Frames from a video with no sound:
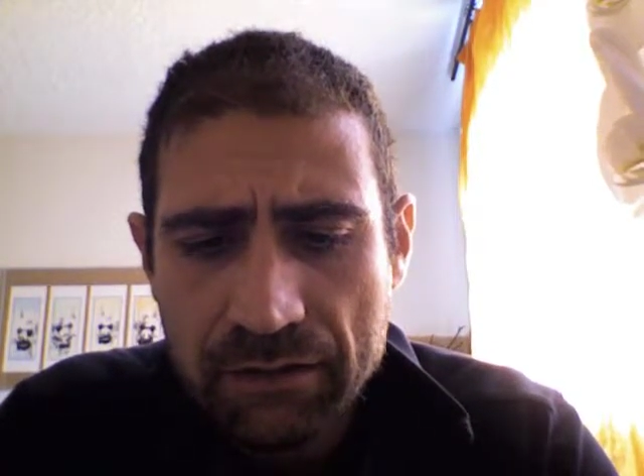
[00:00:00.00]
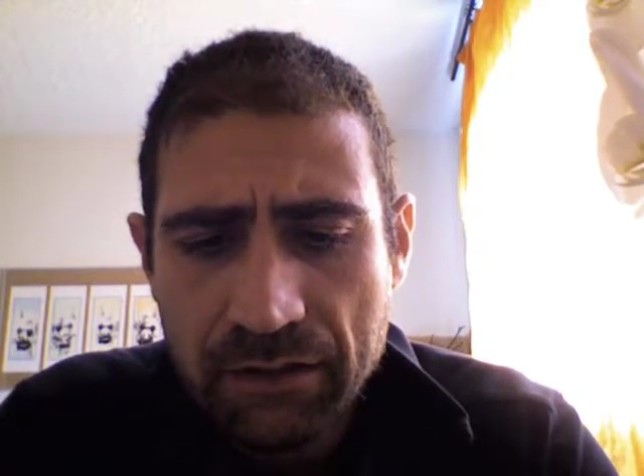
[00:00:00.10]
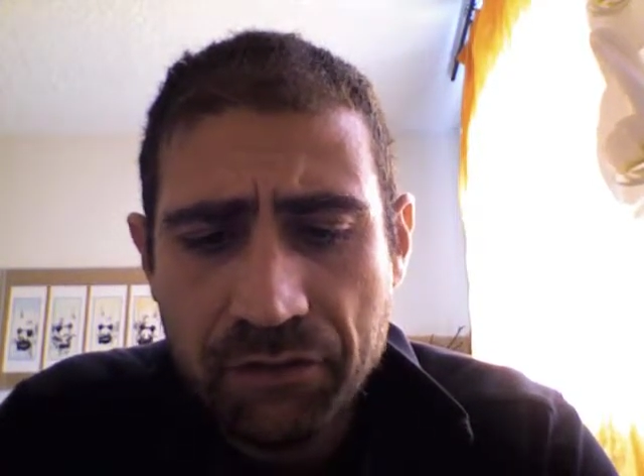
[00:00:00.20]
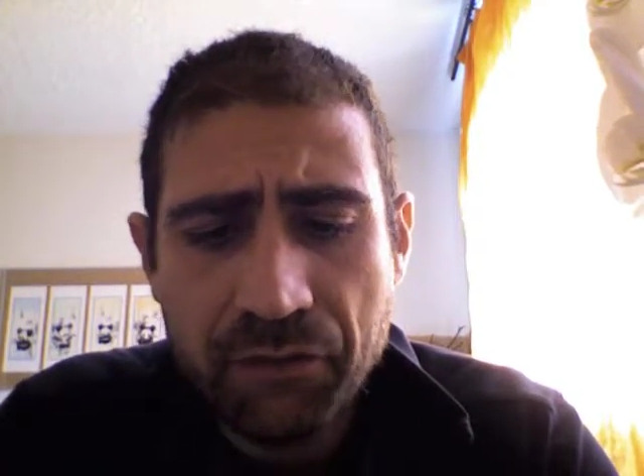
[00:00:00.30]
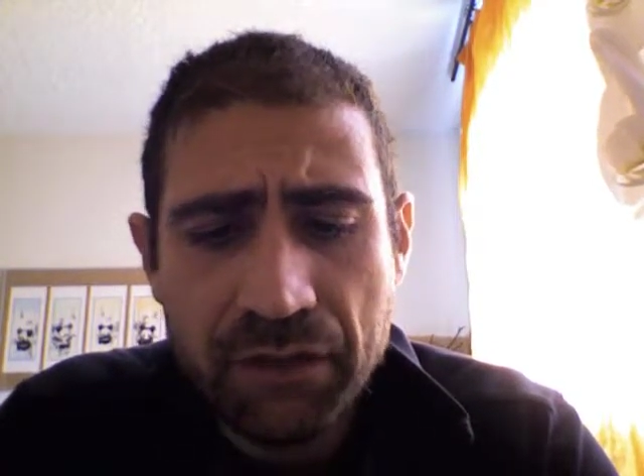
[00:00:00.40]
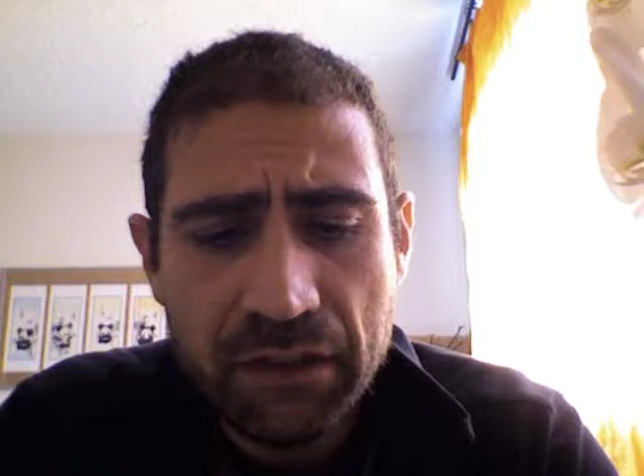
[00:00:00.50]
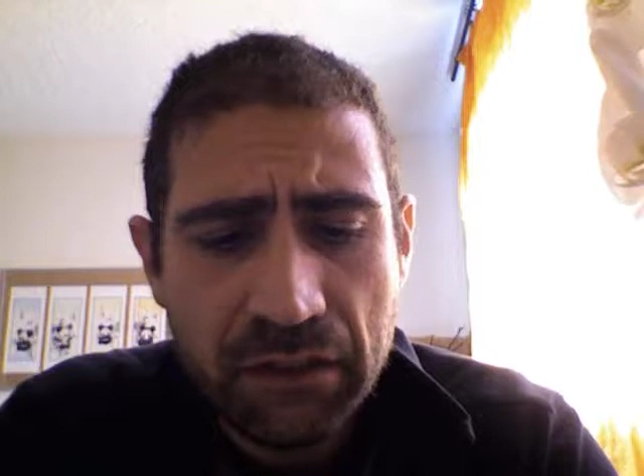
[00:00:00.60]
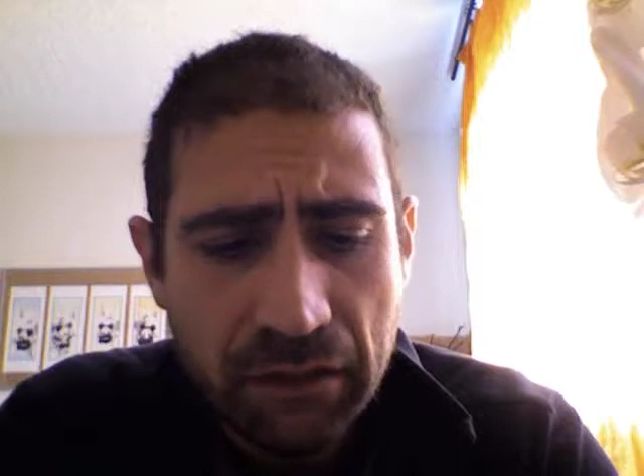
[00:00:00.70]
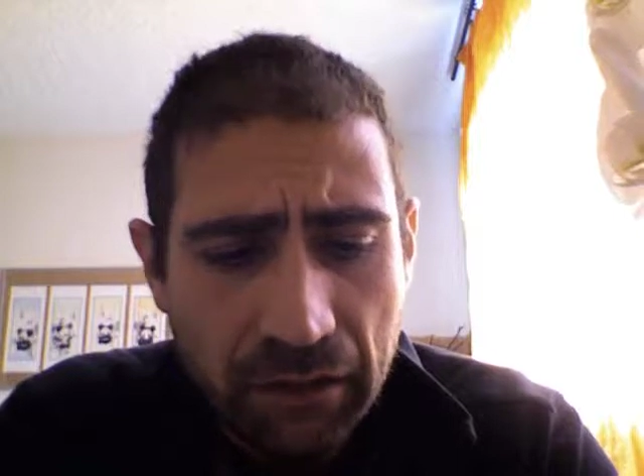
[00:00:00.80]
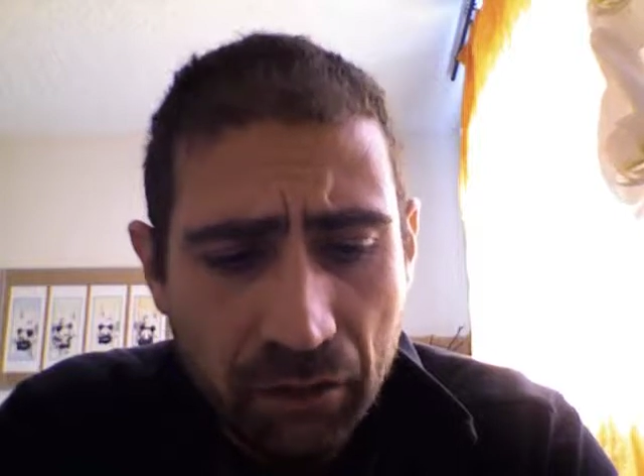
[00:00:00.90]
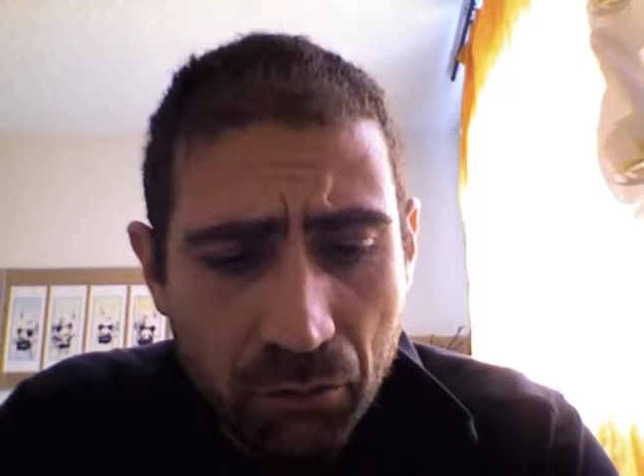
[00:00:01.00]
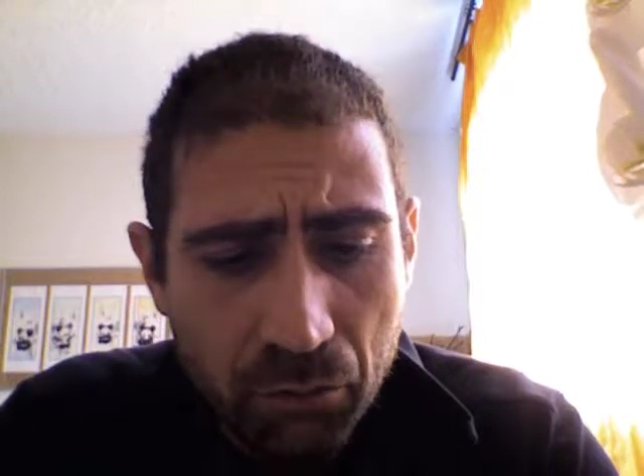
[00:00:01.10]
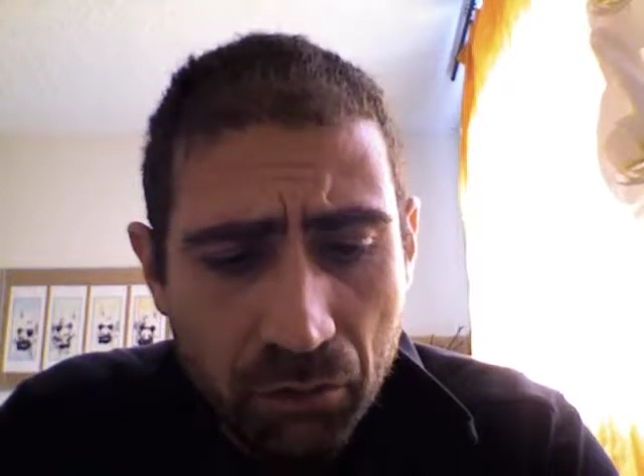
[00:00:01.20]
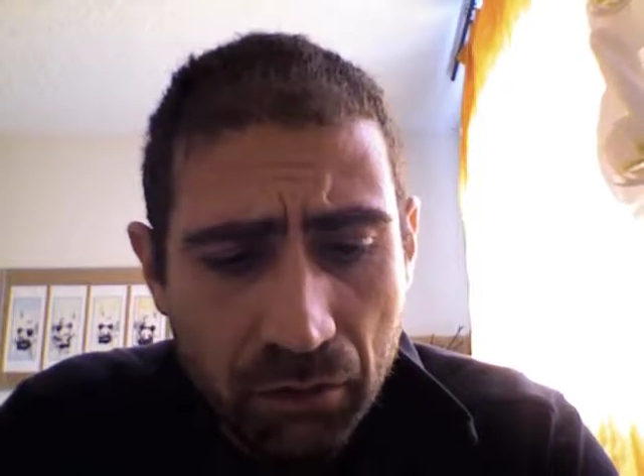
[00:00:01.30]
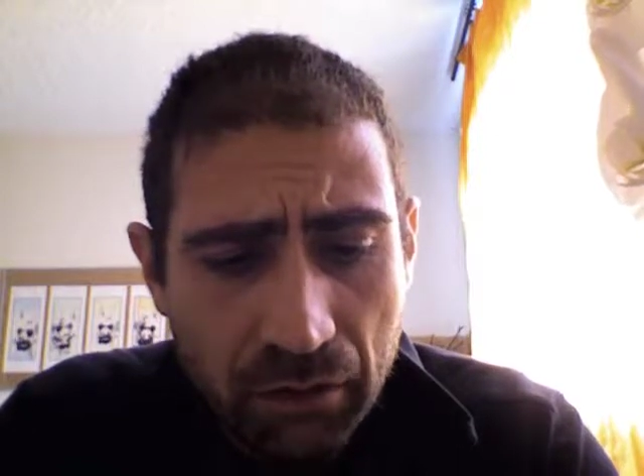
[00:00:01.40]
started reading
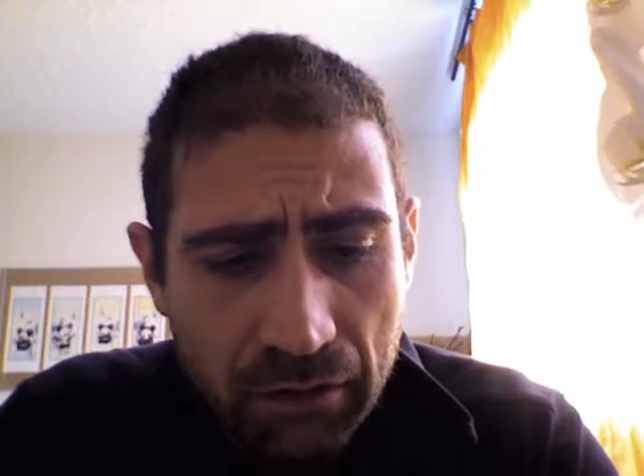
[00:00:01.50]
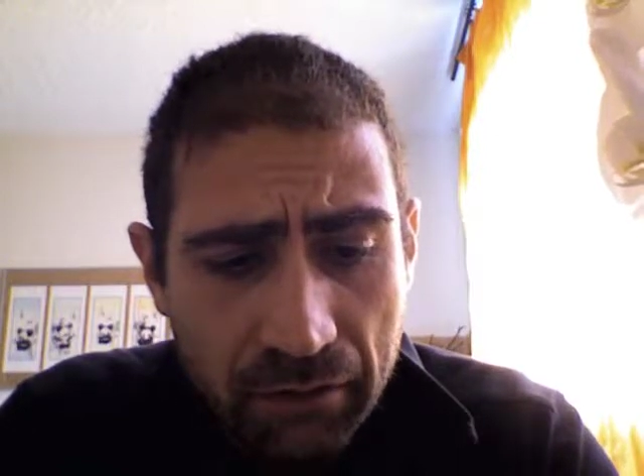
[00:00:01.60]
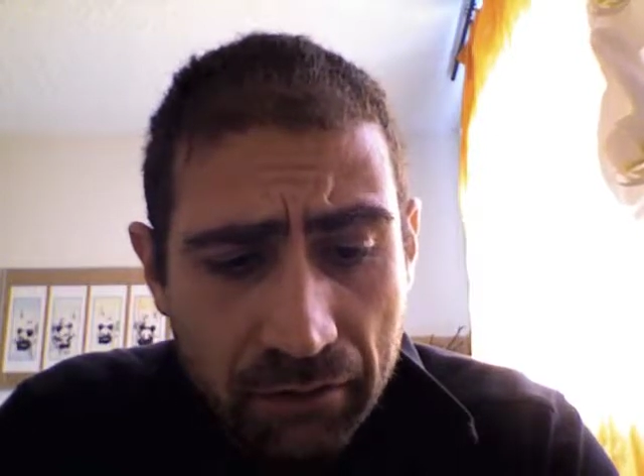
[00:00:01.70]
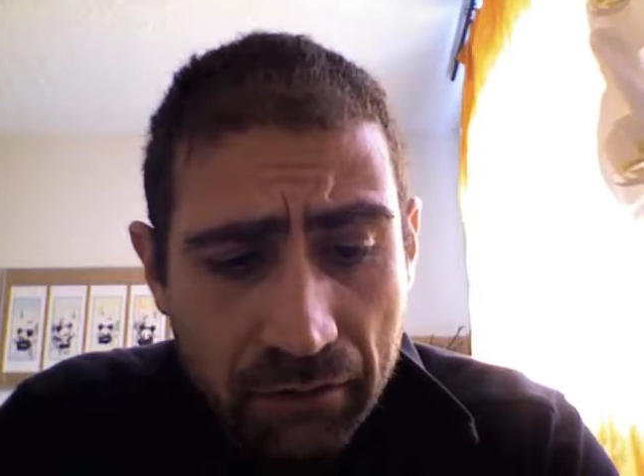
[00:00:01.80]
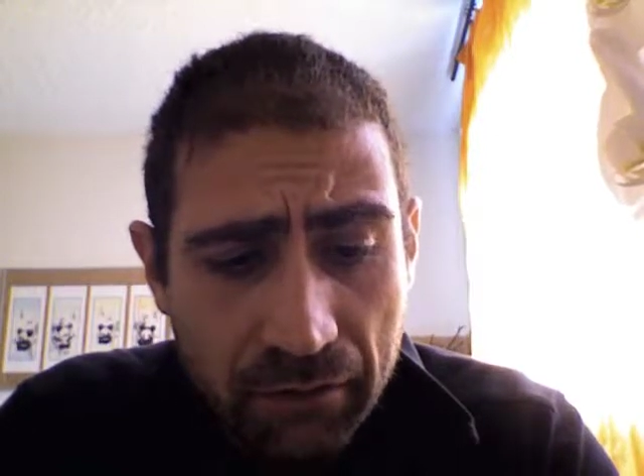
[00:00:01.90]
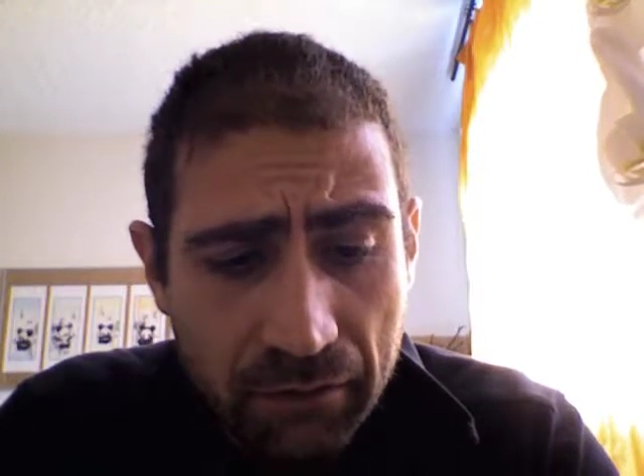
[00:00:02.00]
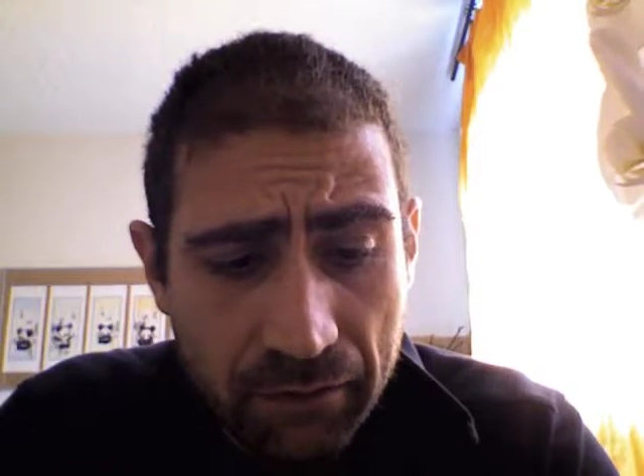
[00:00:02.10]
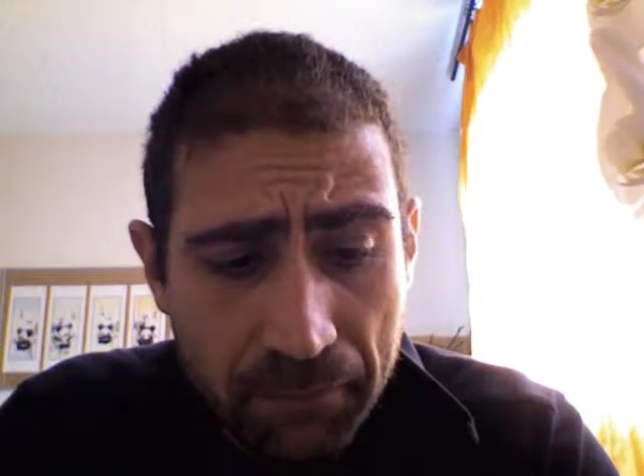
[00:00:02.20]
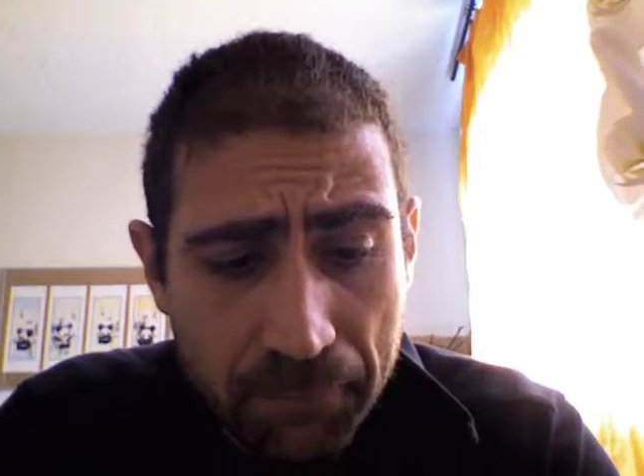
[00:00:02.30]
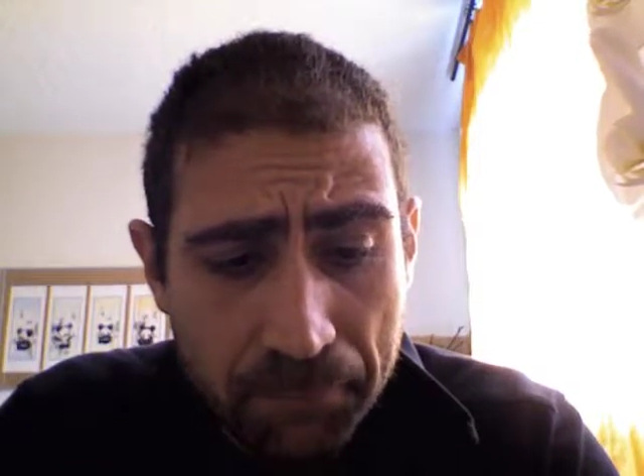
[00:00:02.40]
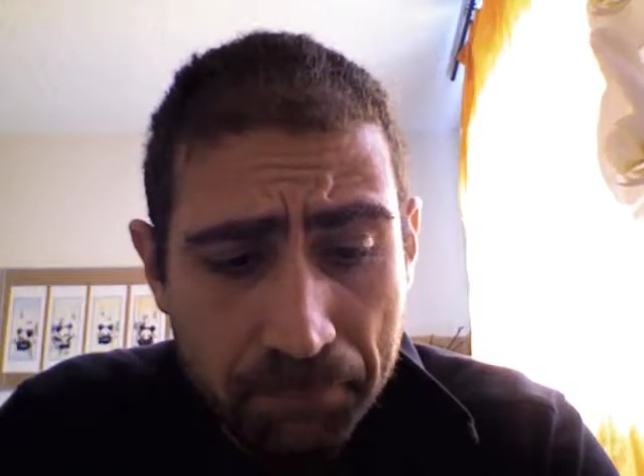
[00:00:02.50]
what the